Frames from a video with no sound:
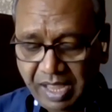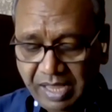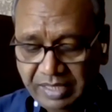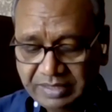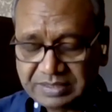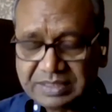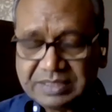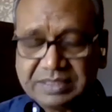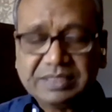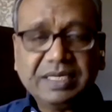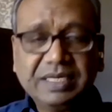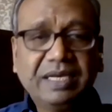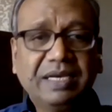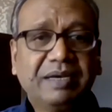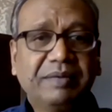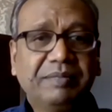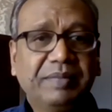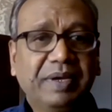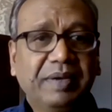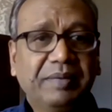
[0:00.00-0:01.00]
I still
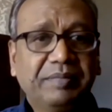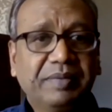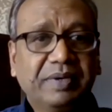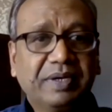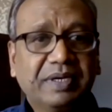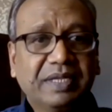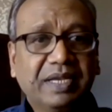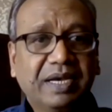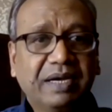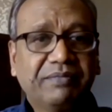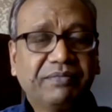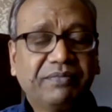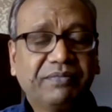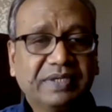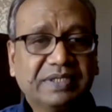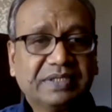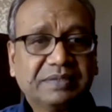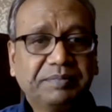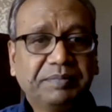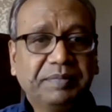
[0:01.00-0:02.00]
remember that
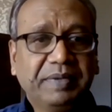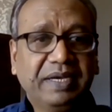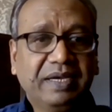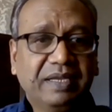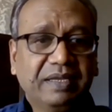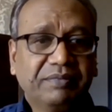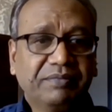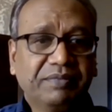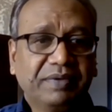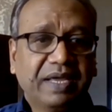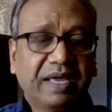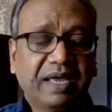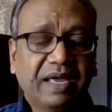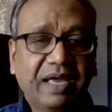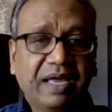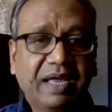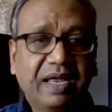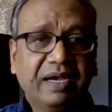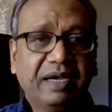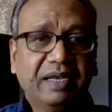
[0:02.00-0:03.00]
first meeting we
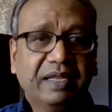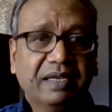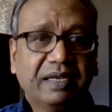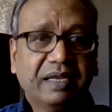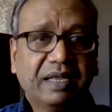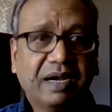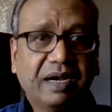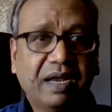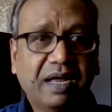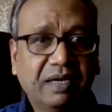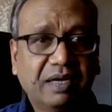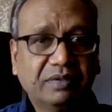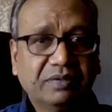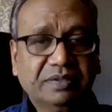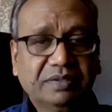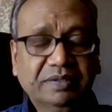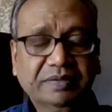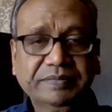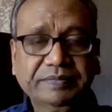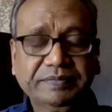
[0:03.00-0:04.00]
had in her
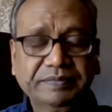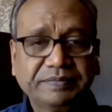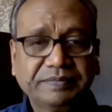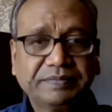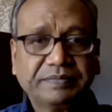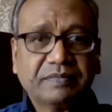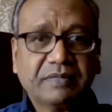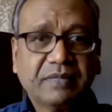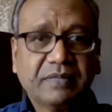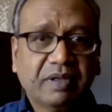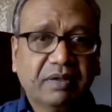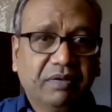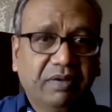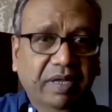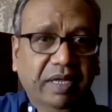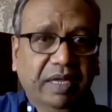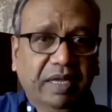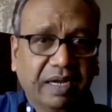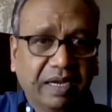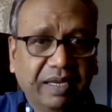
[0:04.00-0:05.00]
house.
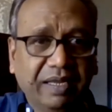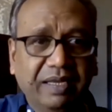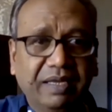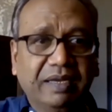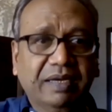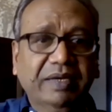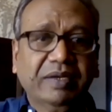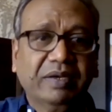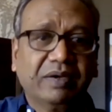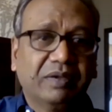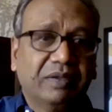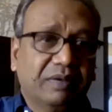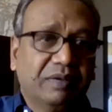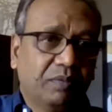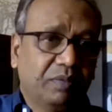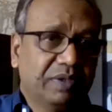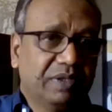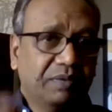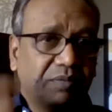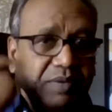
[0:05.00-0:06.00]
Earlier, you know,
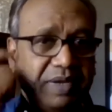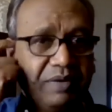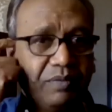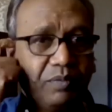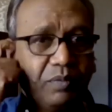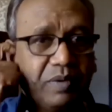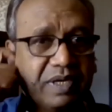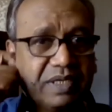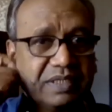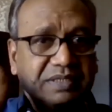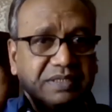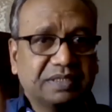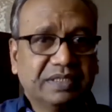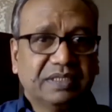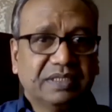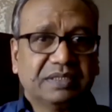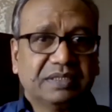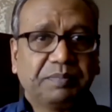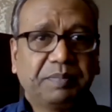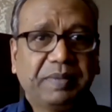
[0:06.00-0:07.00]
the, the way it works
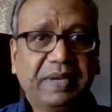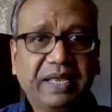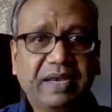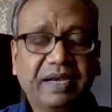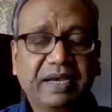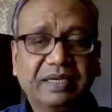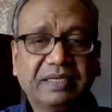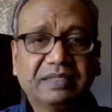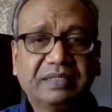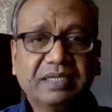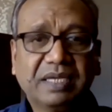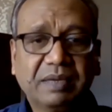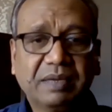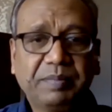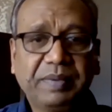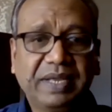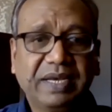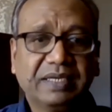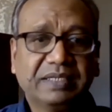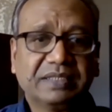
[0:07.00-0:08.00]
is parents,
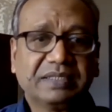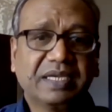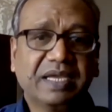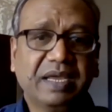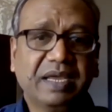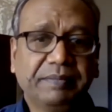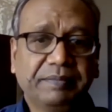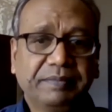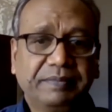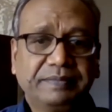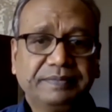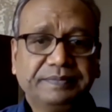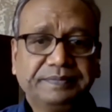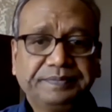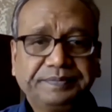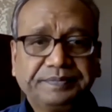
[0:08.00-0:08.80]
her parents came